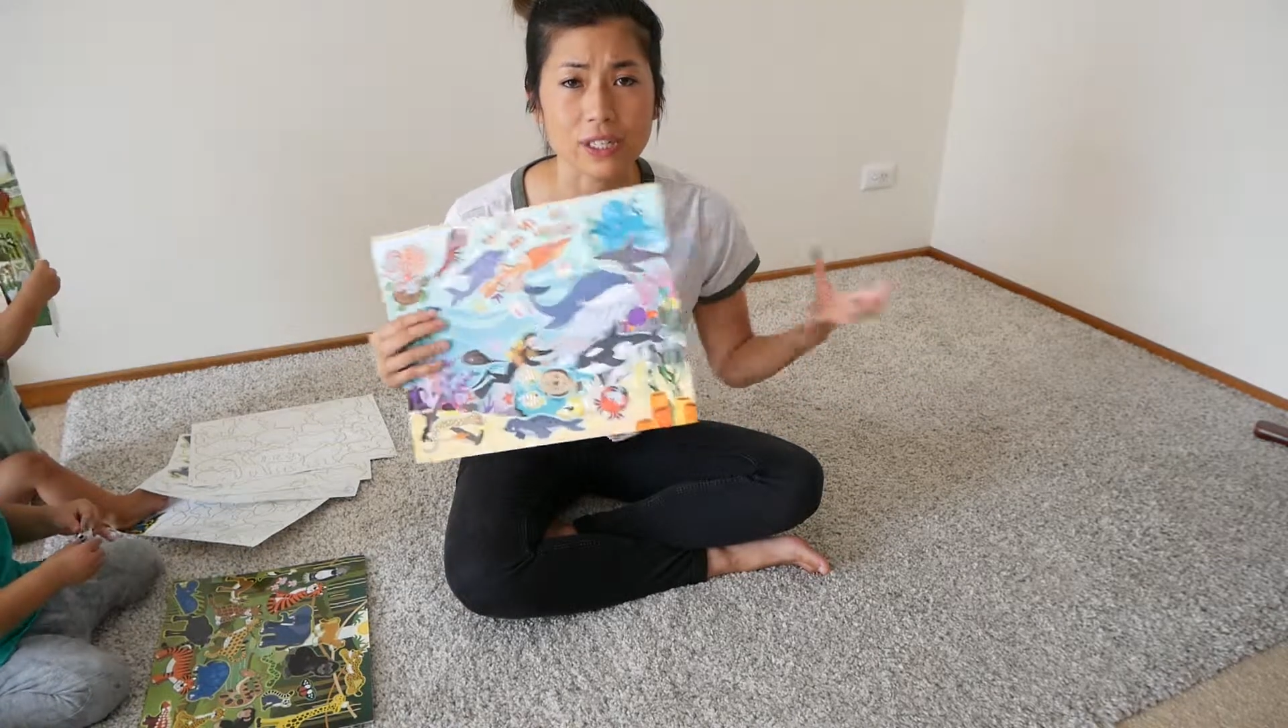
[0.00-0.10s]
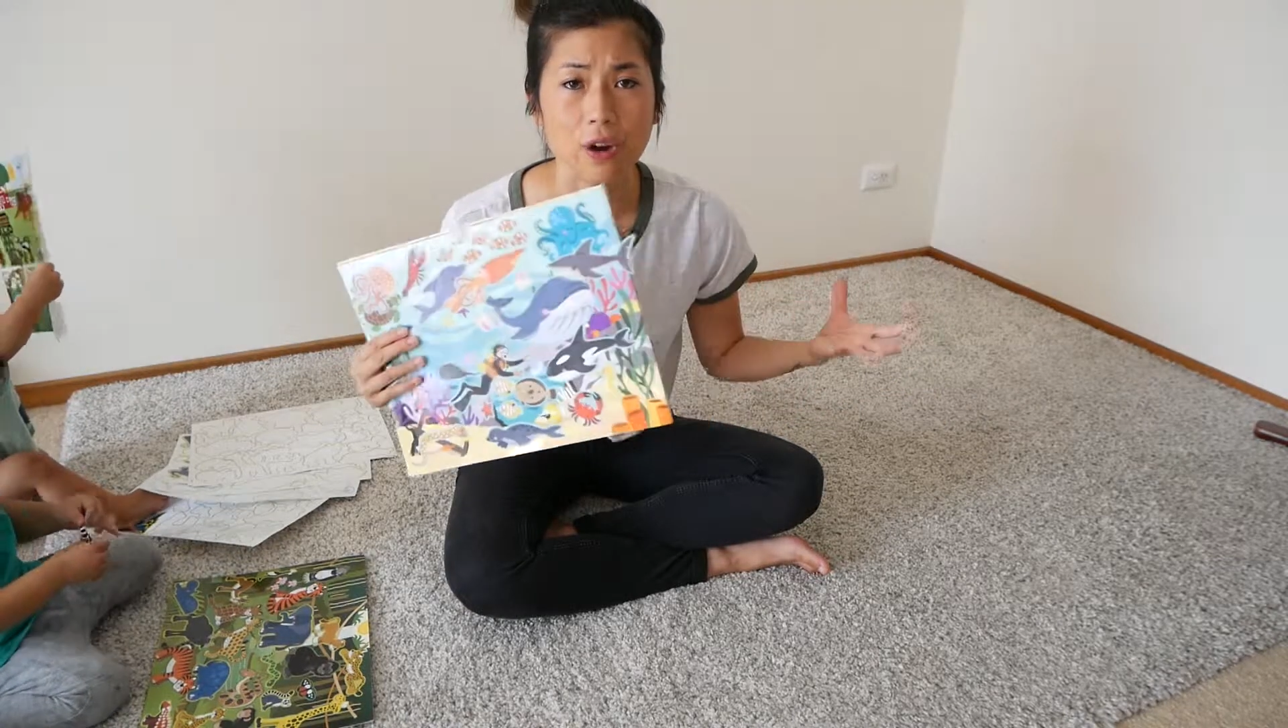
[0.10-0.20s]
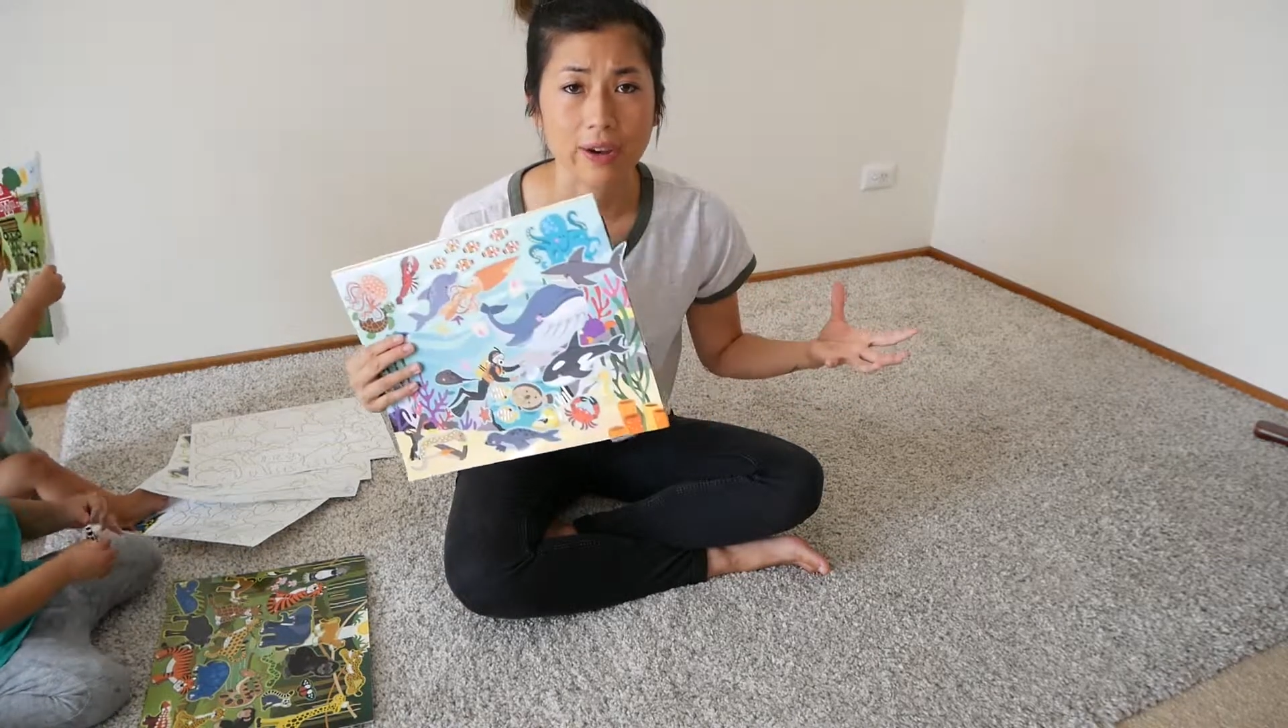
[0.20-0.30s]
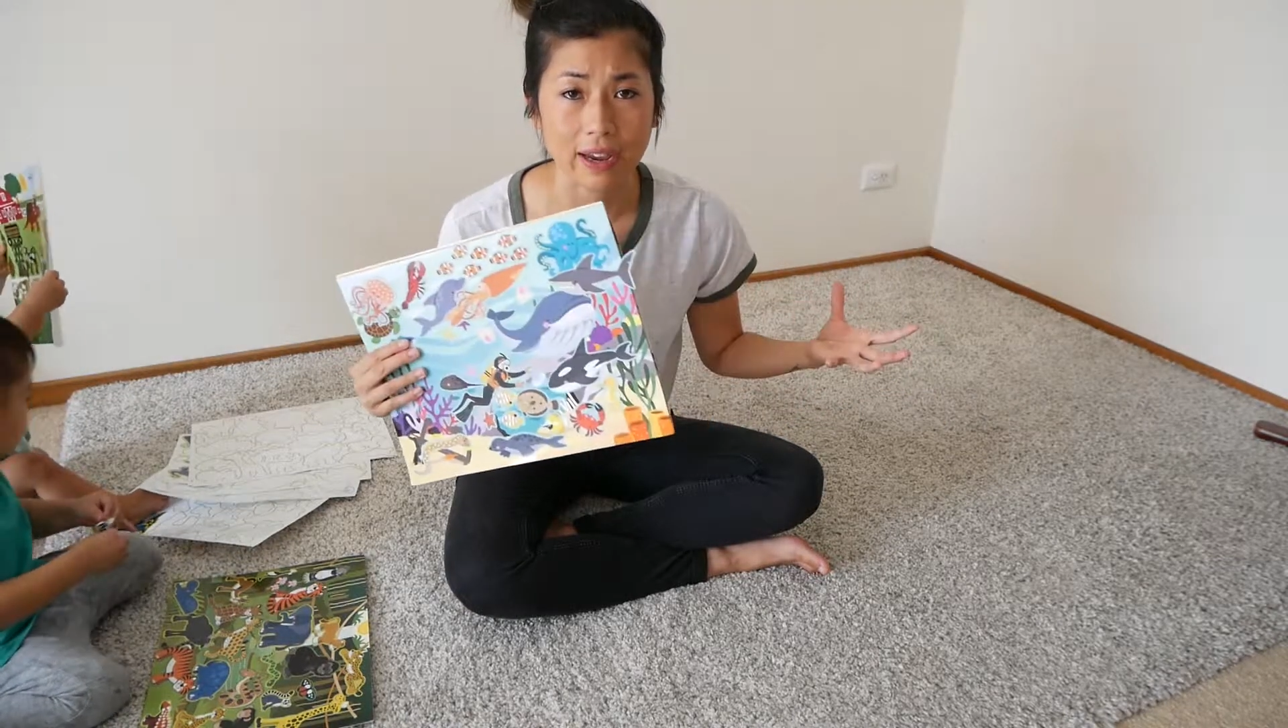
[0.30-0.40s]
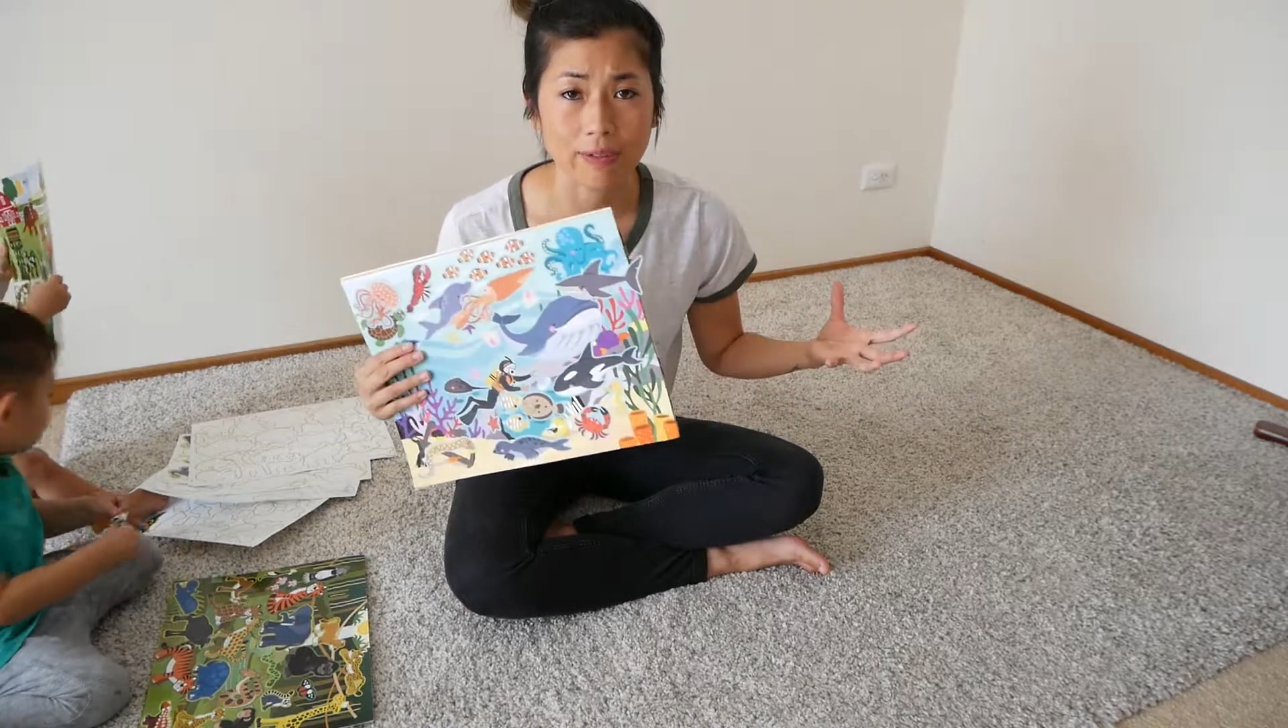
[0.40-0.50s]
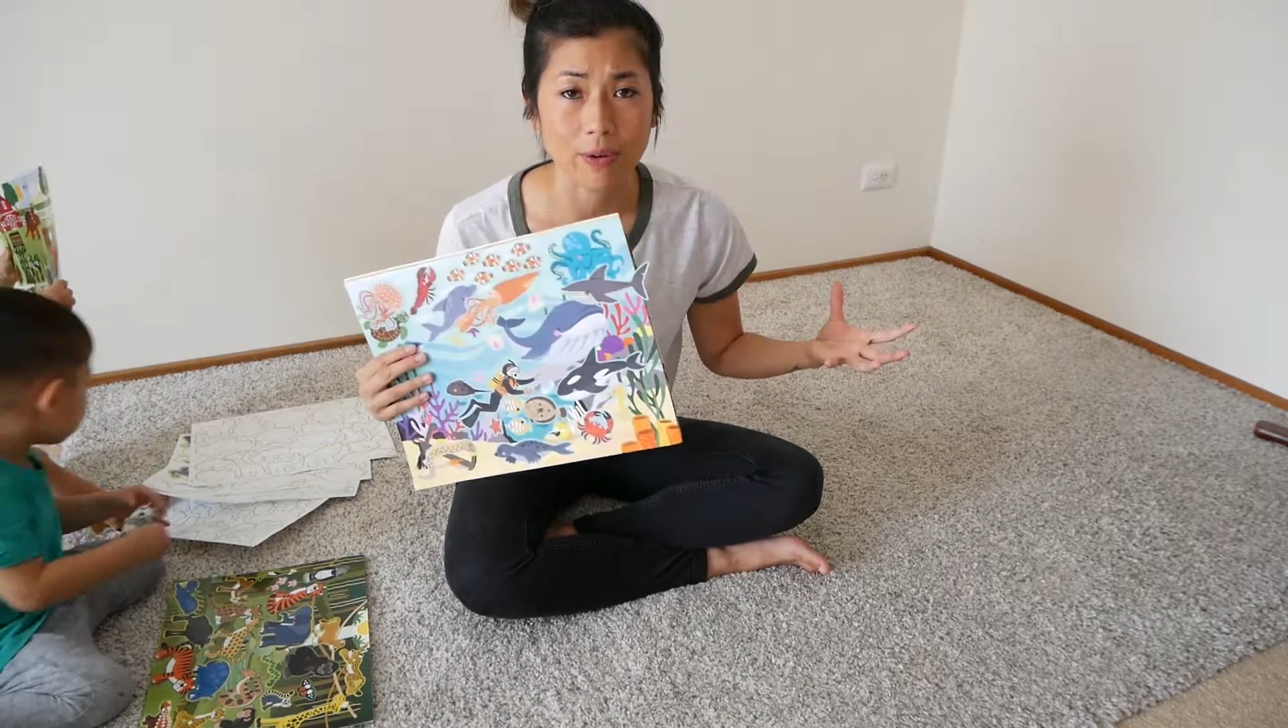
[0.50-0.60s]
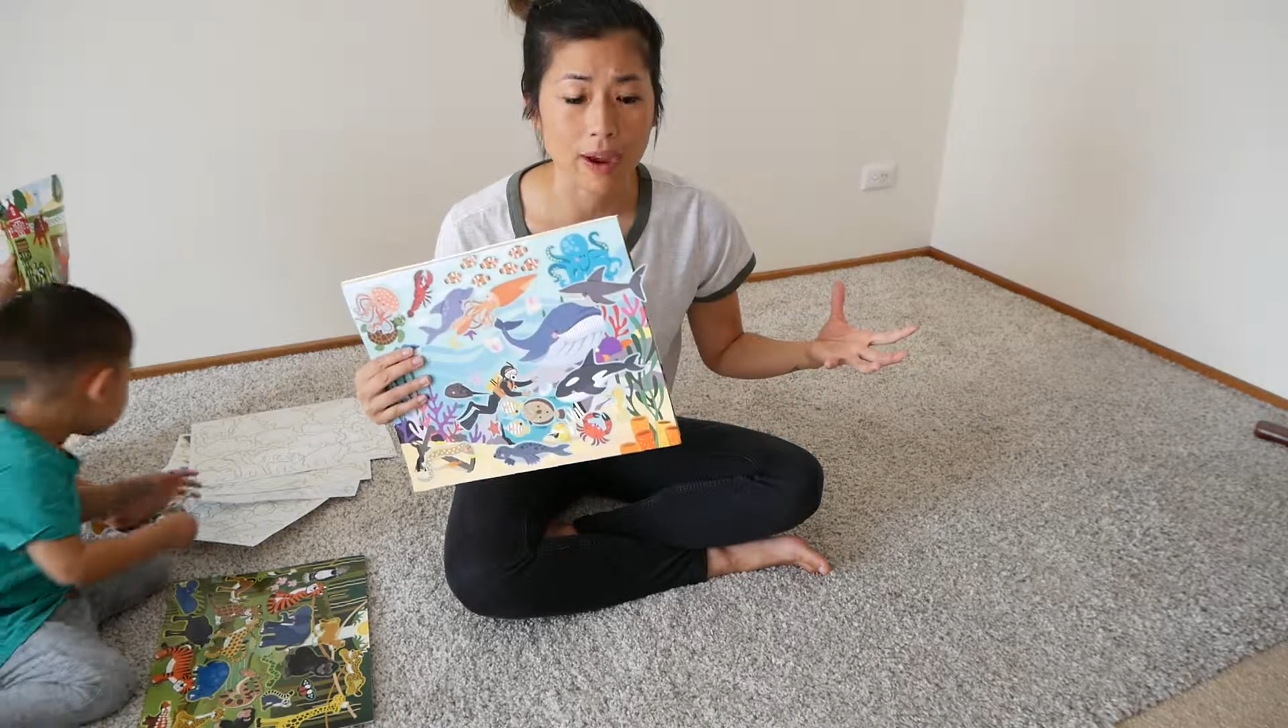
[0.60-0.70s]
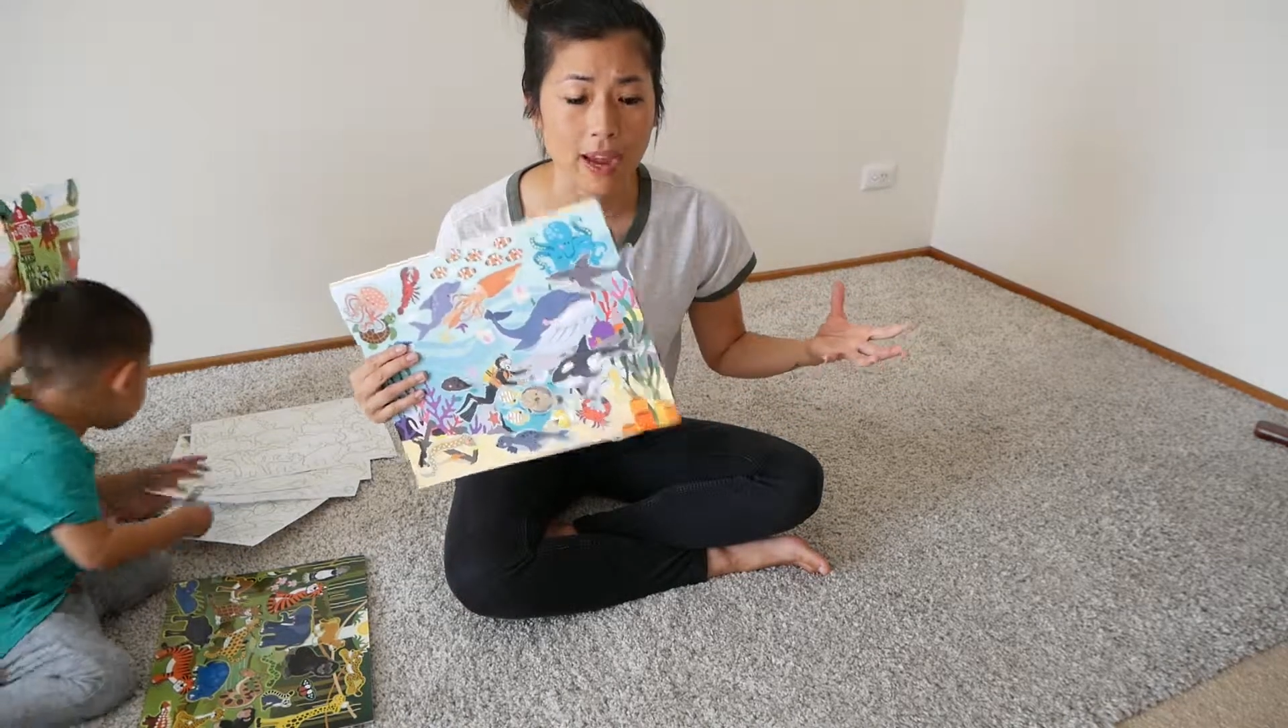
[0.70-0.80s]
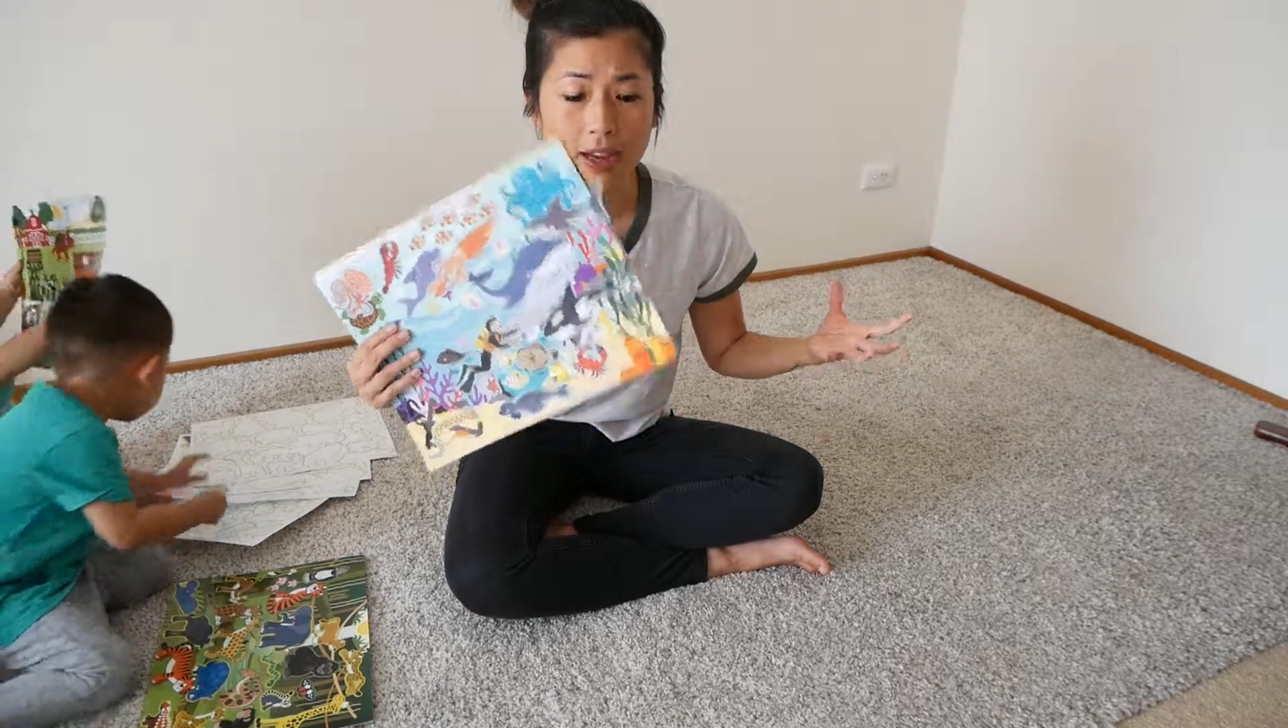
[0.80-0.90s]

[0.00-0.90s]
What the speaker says: going everywhere,